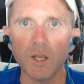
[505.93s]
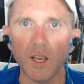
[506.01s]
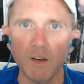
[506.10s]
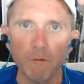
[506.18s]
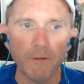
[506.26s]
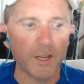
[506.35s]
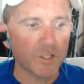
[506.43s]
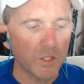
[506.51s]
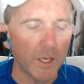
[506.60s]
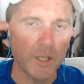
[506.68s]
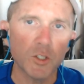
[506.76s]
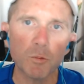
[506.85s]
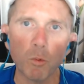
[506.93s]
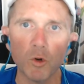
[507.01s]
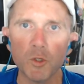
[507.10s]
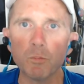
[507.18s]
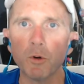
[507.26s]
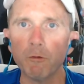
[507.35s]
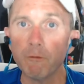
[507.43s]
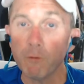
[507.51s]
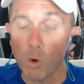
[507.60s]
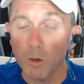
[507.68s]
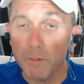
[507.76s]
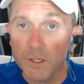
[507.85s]
investing in sports
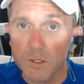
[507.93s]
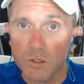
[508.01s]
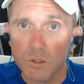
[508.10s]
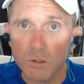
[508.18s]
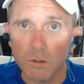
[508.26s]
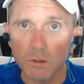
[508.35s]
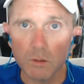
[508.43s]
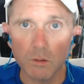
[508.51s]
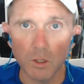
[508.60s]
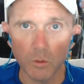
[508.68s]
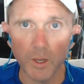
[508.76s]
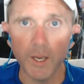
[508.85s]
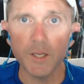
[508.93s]
performance, okay?